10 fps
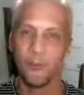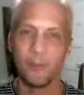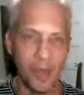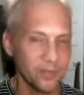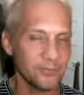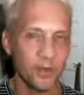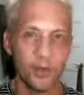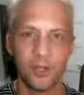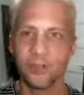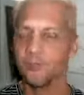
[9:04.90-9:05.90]
by
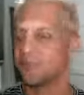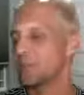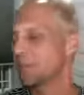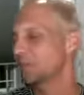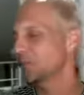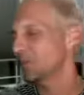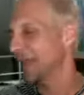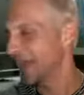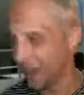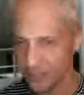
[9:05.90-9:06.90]
far,
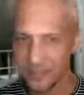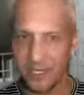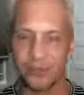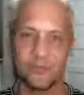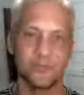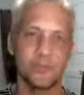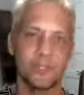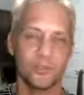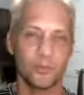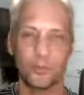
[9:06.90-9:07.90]
without a doubt,
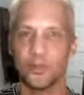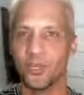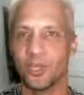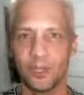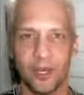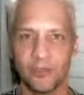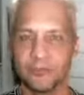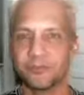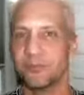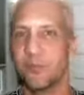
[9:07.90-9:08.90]
is the word
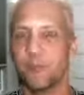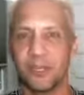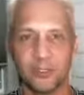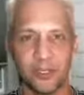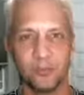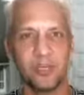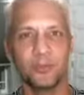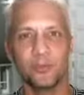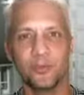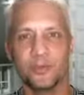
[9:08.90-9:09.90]
love, period.
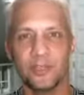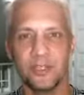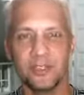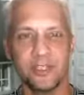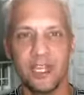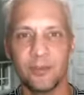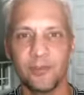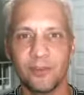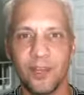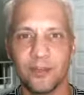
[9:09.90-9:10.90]
People do things in the name
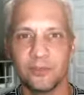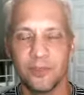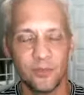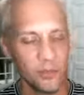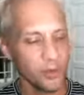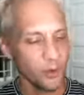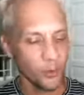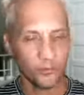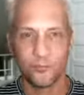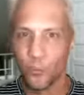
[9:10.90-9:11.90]
of love
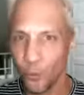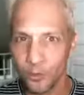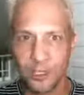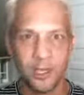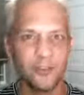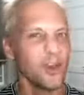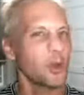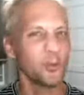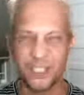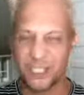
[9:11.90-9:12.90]
or for love
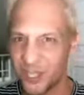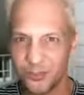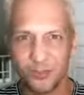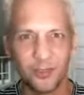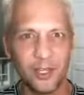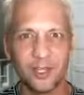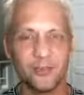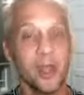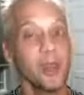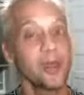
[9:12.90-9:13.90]
or because of
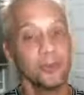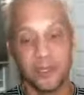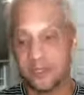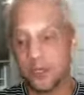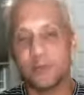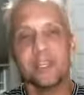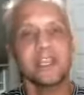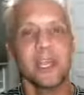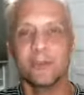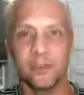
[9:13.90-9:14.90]
love that they would
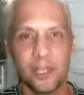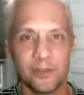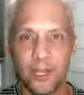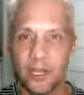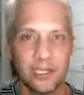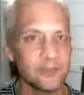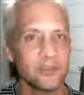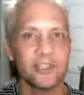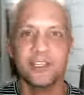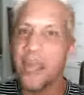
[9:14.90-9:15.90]
never, never, and never,
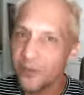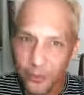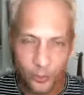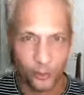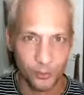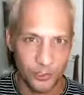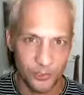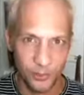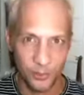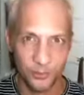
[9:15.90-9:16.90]
never normally
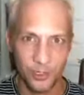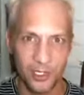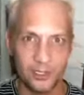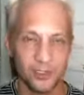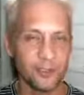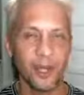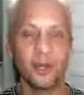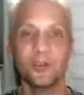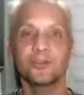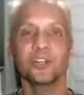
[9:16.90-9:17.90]
do, right?
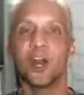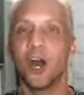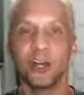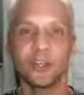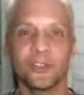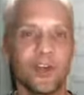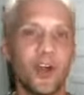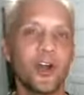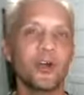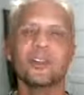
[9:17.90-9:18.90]
Love conquers
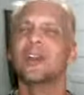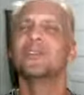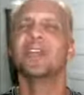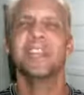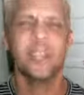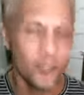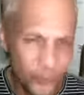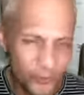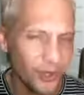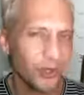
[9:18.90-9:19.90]
all. Love
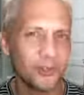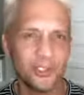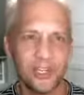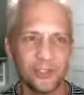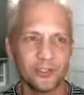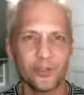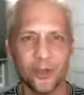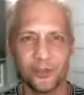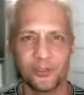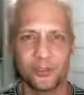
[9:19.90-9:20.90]
heals all. You guys heard
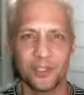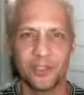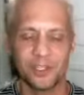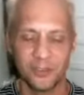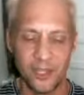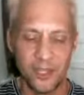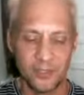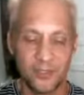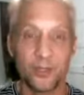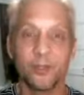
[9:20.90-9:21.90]
all these great things.
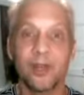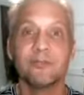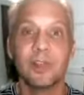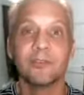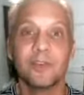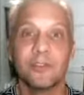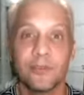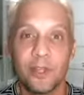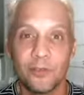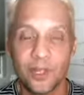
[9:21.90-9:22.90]
So love, love, love,
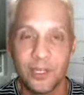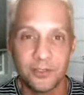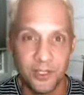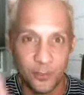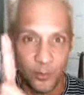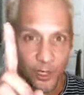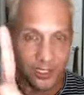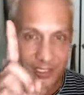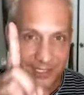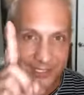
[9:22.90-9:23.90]
love, love. Okay, so number one
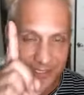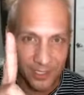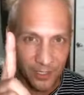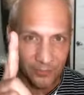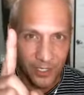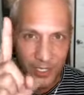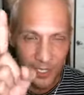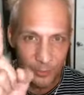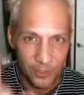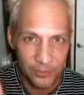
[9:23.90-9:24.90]
is love.
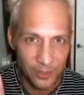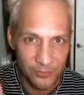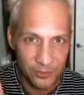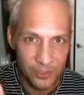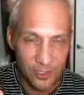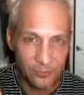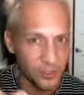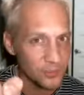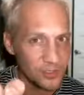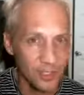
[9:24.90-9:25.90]
I want you to love yourself. You
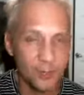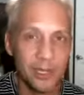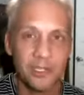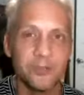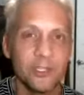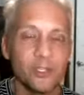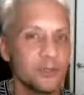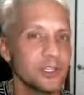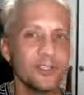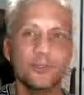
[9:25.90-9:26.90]
have to start by loving you,
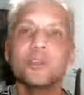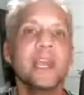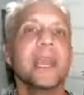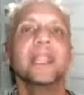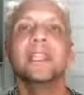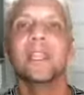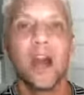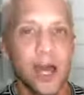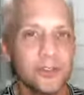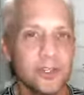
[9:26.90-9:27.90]
because you
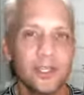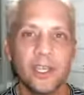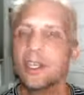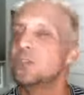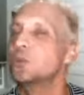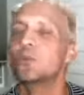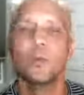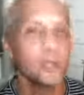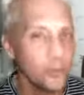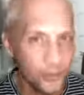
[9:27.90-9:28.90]
cannot, you
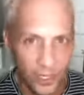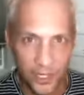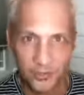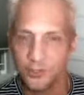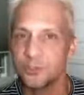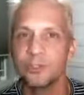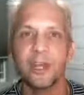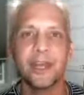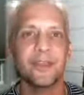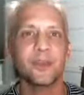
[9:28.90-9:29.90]
will not, you do
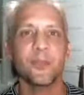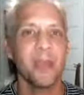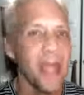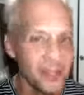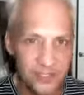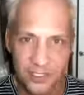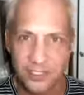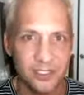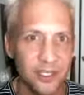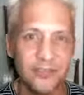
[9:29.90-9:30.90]
not have the capacity
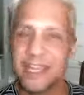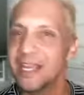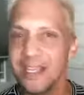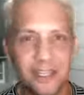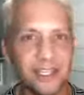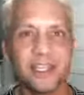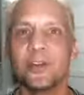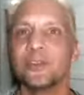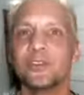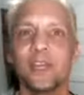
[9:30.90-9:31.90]
to love anything
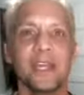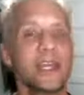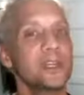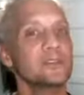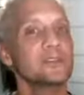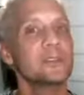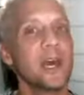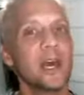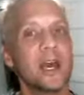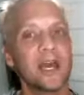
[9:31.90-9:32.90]
else
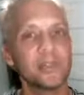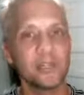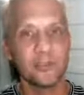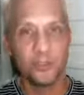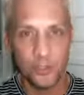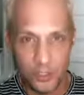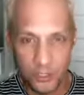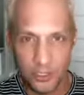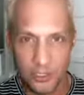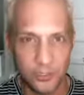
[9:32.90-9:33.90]
at the level you
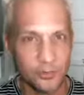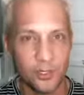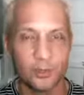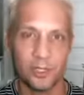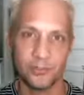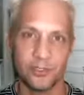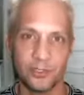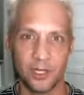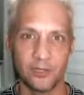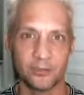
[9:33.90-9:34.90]
should if you don't love
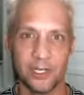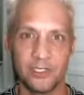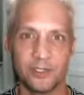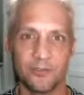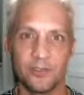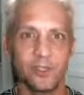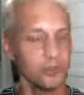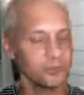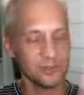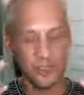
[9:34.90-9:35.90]
yourself, right? So if you
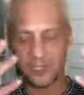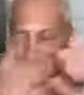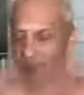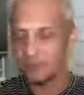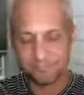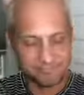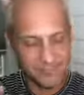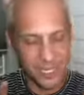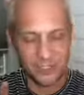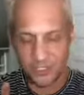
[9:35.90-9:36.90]
don't say, you know what,
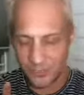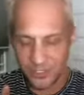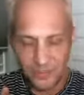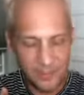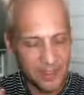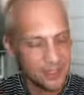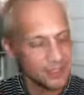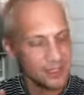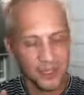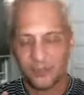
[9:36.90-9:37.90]
gosh, Tony,
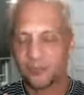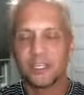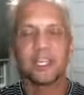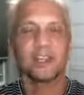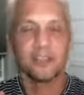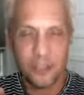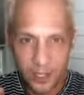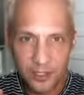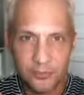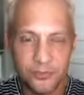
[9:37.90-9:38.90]
I freaking
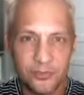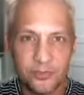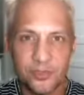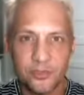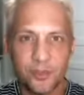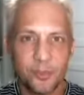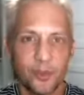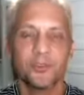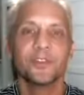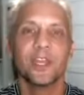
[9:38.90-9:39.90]
love the
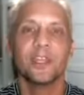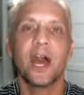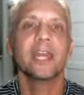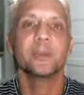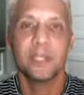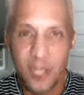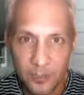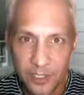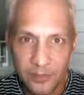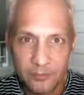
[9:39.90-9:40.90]
person that I am
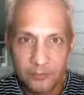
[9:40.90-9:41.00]
becoming.